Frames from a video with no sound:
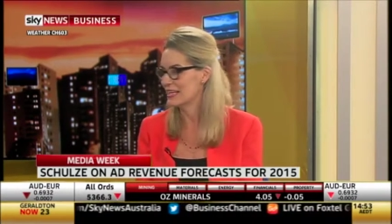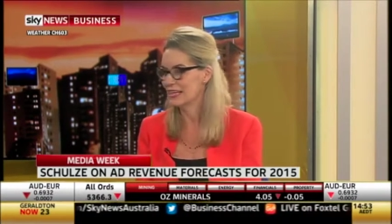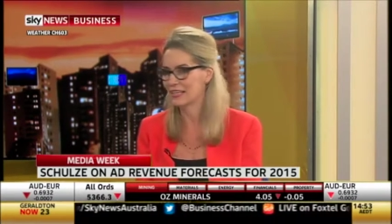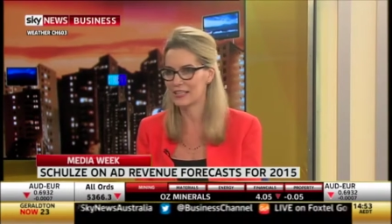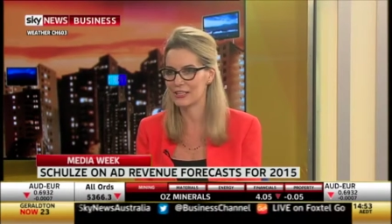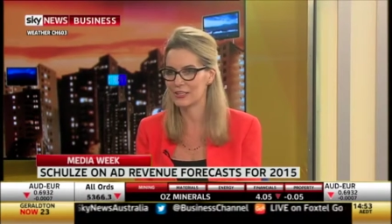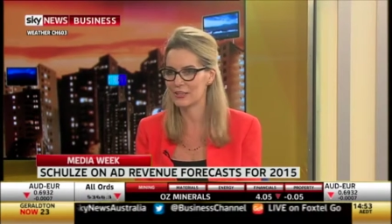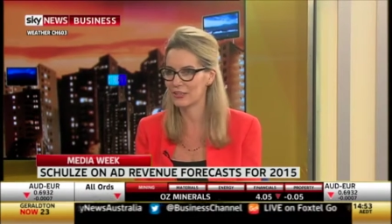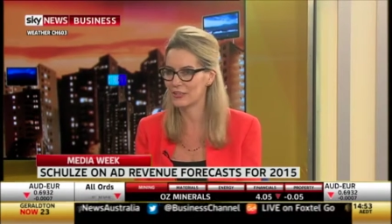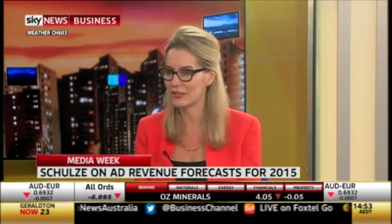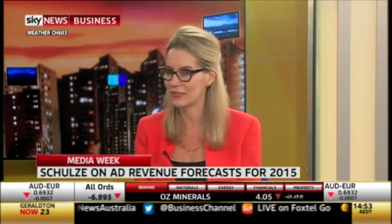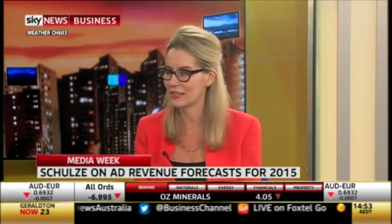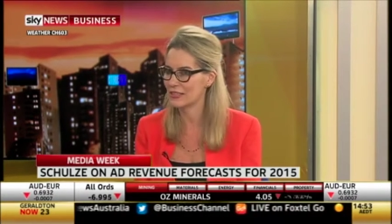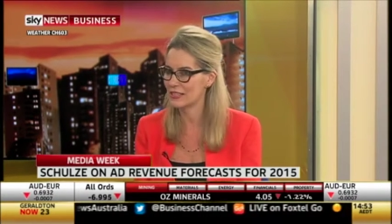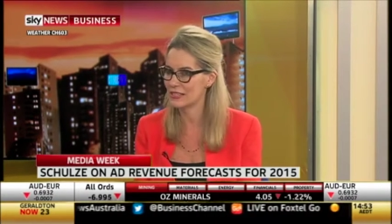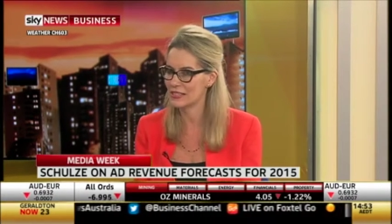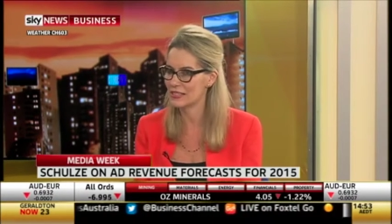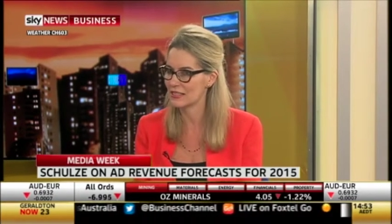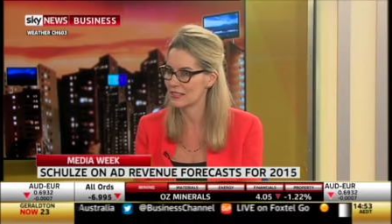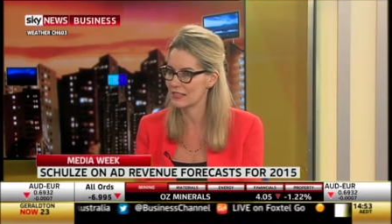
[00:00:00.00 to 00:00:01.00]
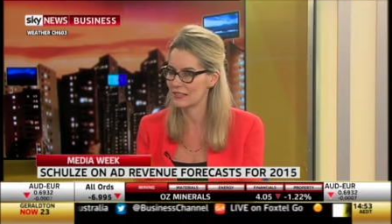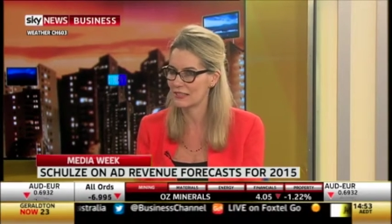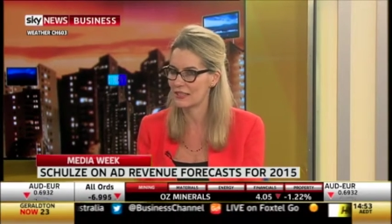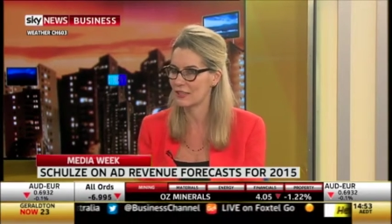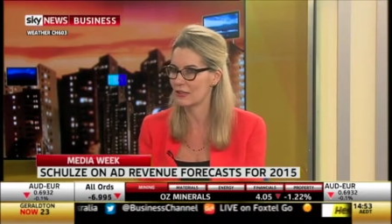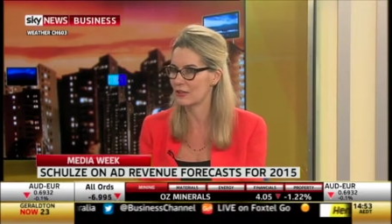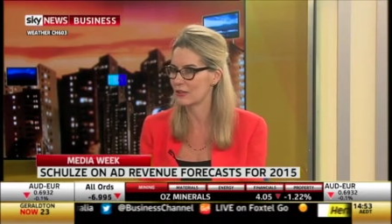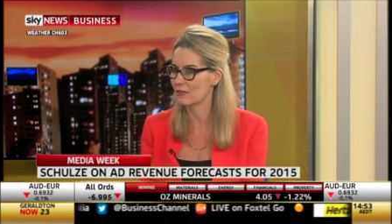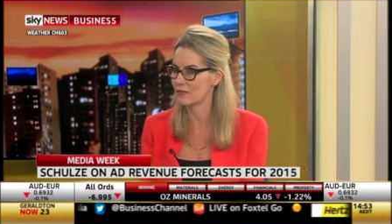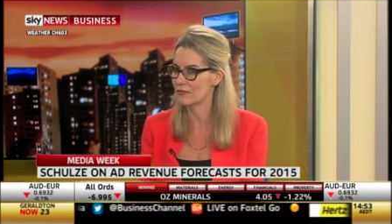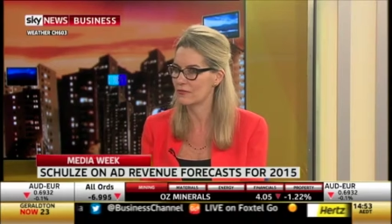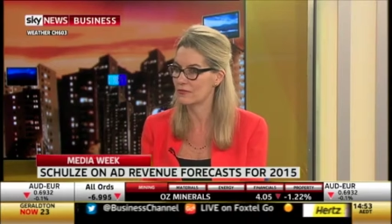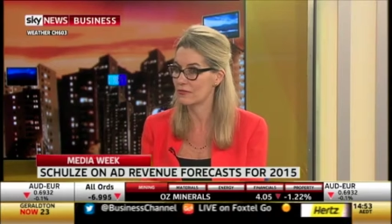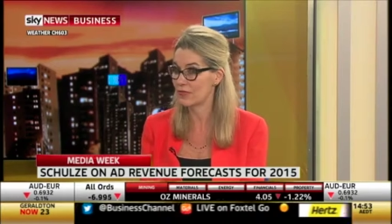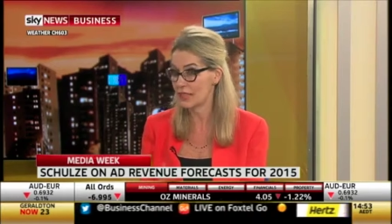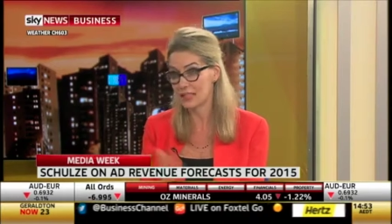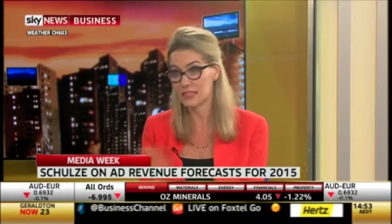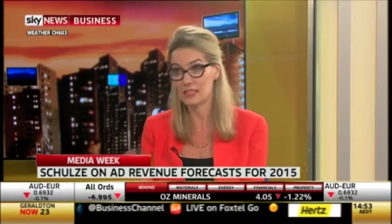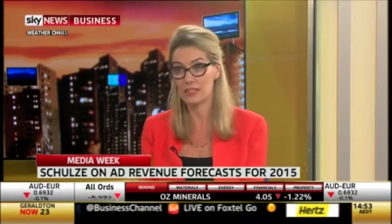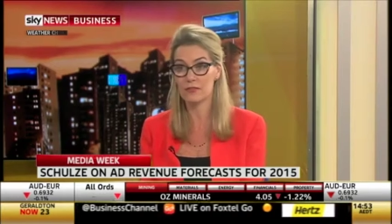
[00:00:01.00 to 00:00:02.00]
I know there's a lot of
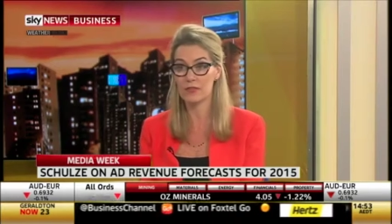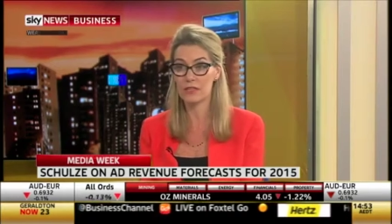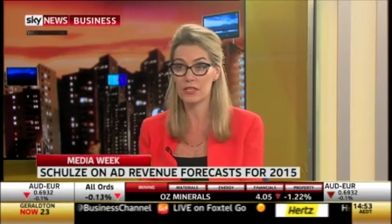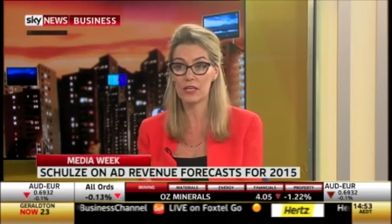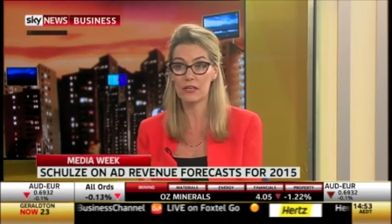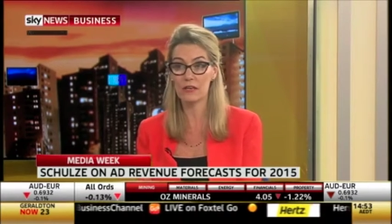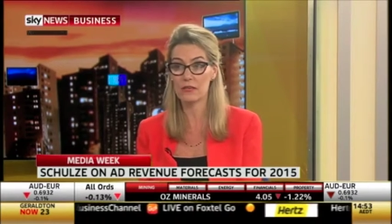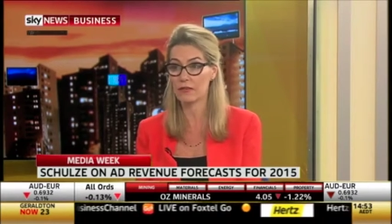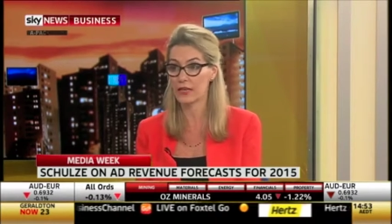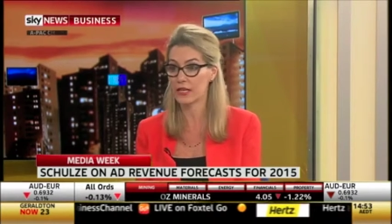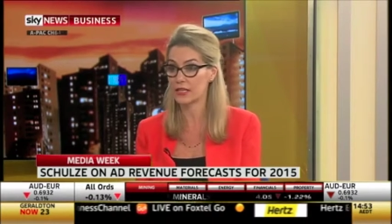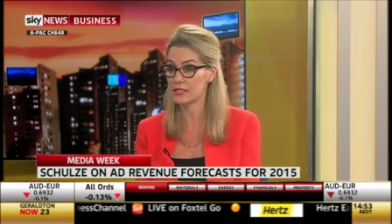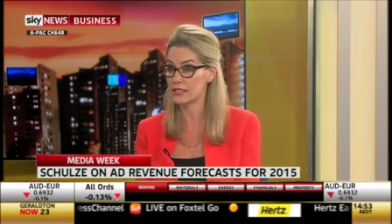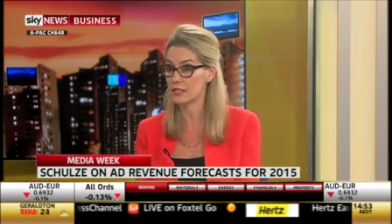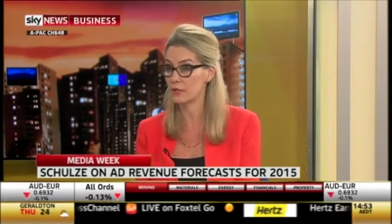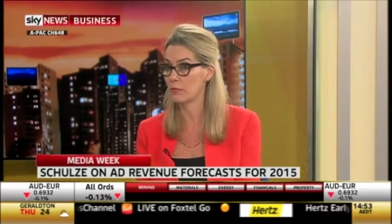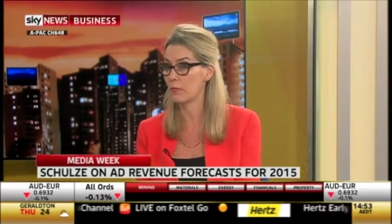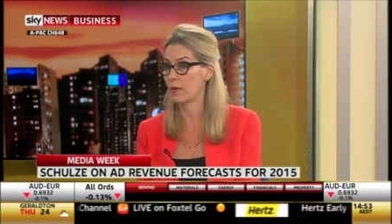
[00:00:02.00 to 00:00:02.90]
negativity around it,